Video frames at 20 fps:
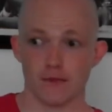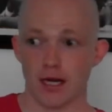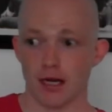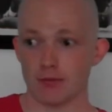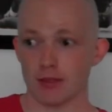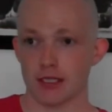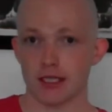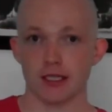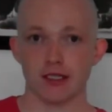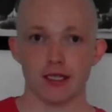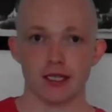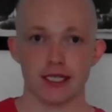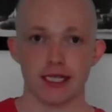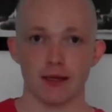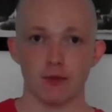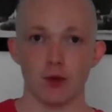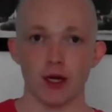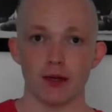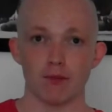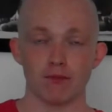I'm staying the
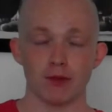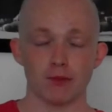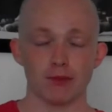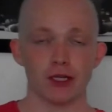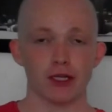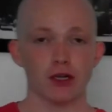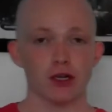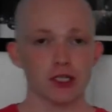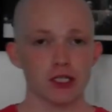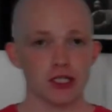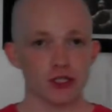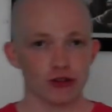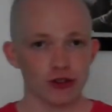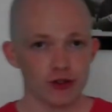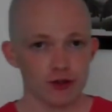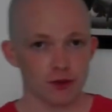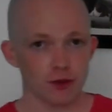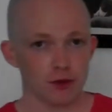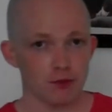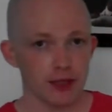same weight. But because he
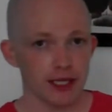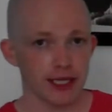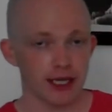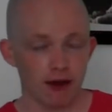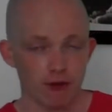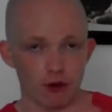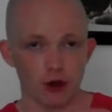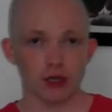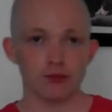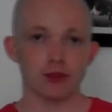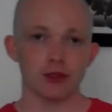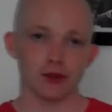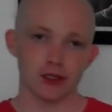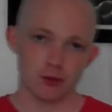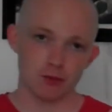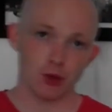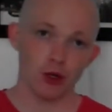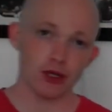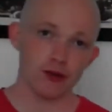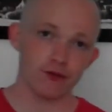trains with me and I've got him doing his
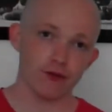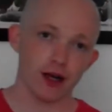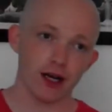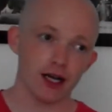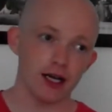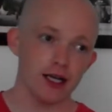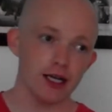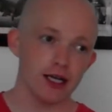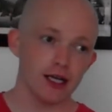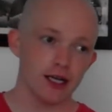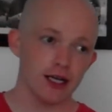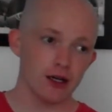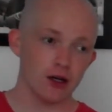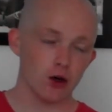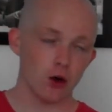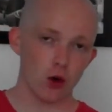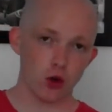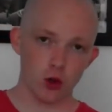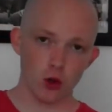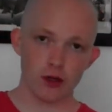body fat,
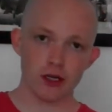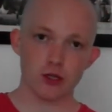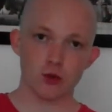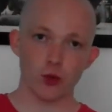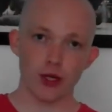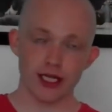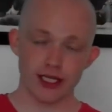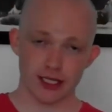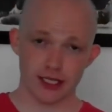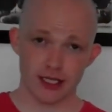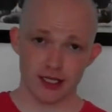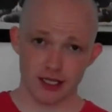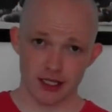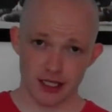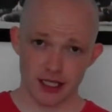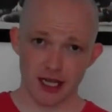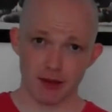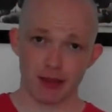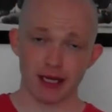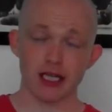although his weight stays the
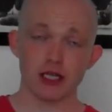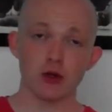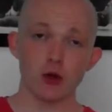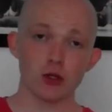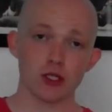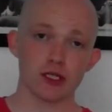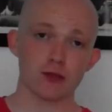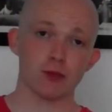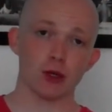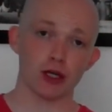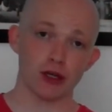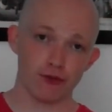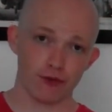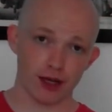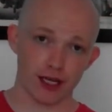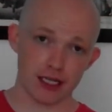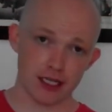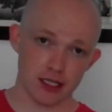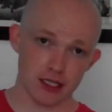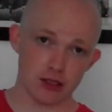same, he knows his body
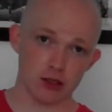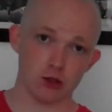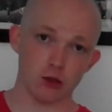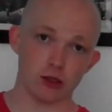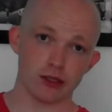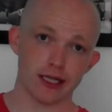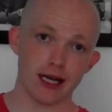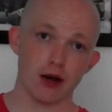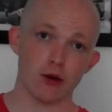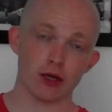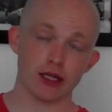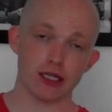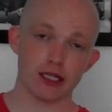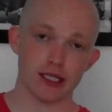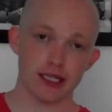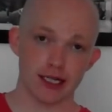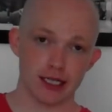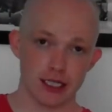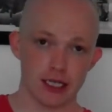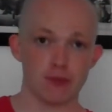fat is still going down and he's
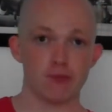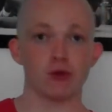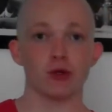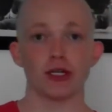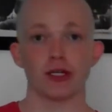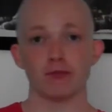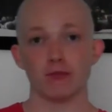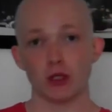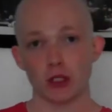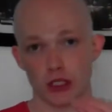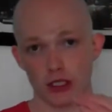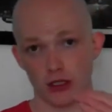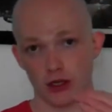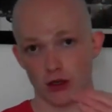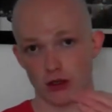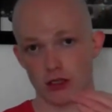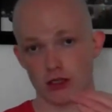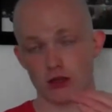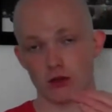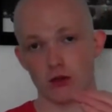actually putting muscle
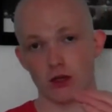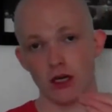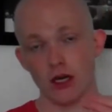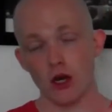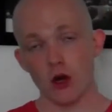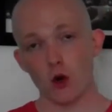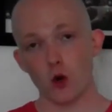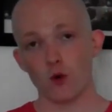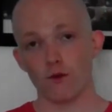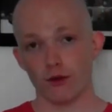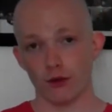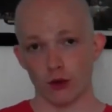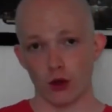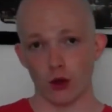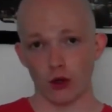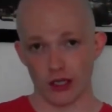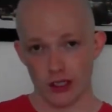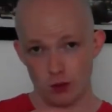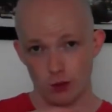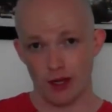on. So
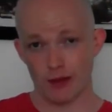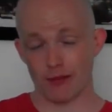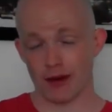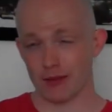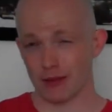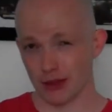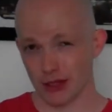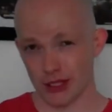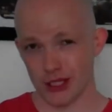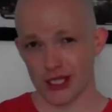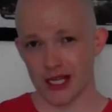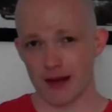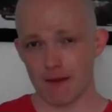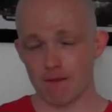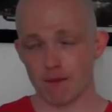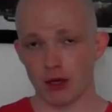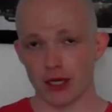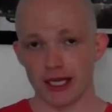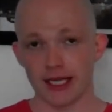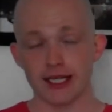overall, his weight might be the same,
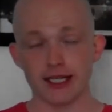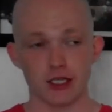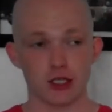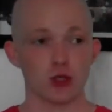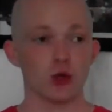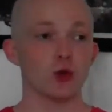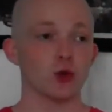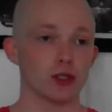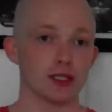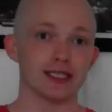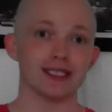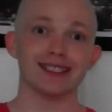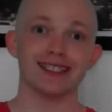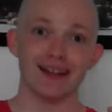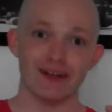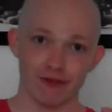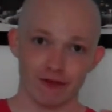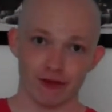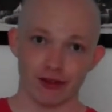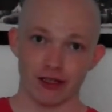but he's totally
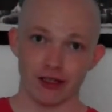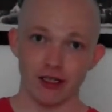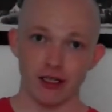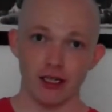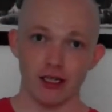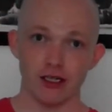different